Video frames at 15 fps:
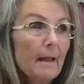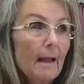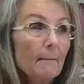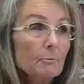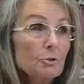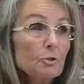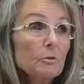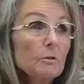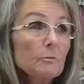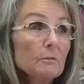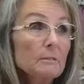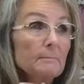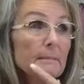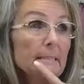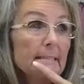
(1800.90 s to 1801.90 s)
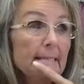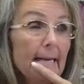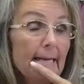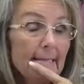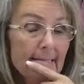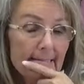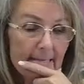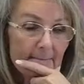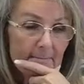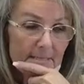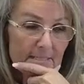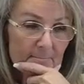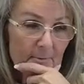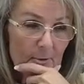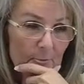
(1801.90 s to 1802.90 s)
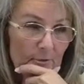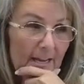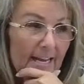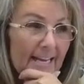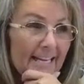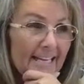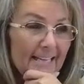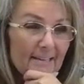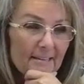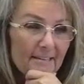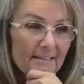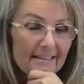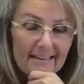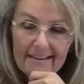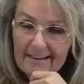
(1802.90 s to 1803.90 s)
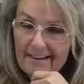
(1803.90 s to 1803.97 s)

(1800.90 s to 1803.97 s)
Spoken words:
I'm sure it was Miss Nancy and Miss Monique and